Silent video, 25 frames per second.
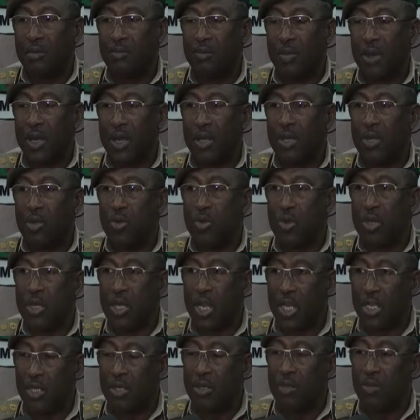But you
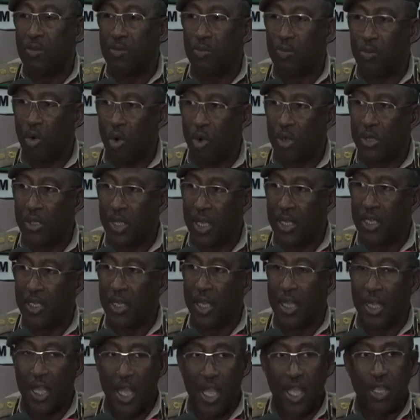need more than
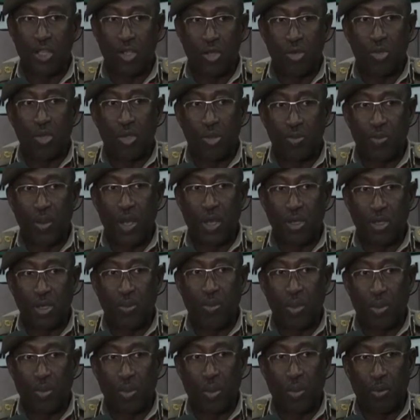the age you spend to
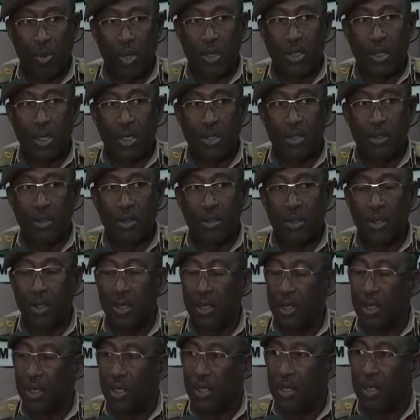be promoted.
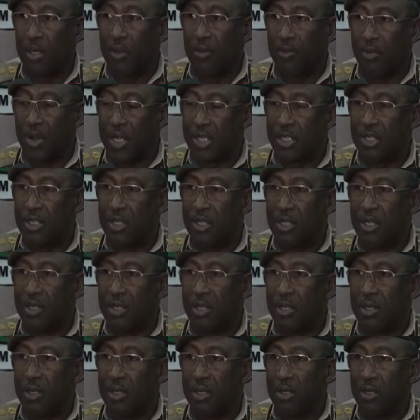First,
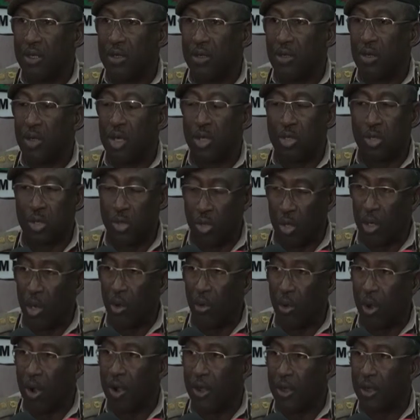you need to know your
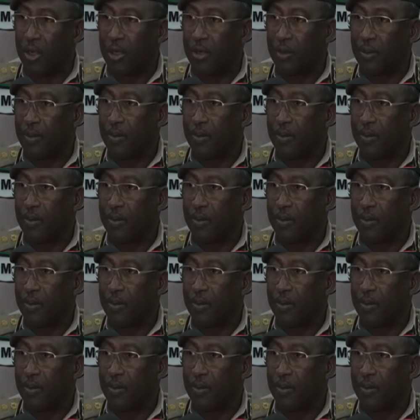work.